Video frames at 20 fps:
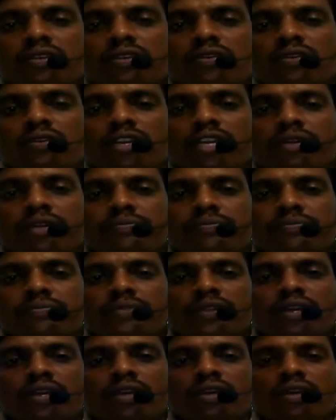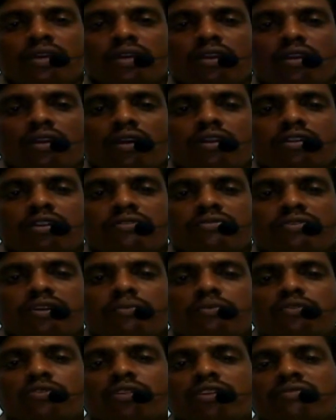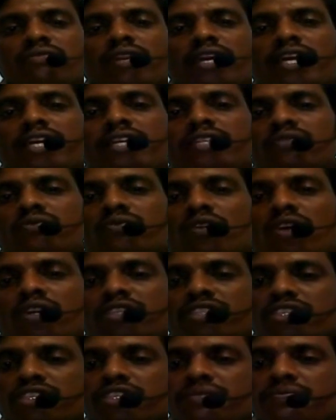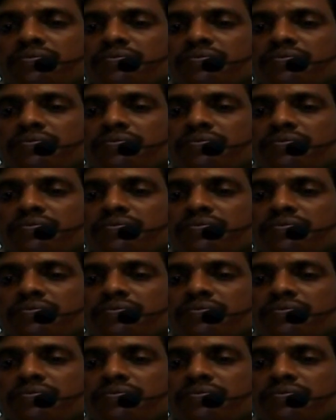okay, lot of amount of light, water,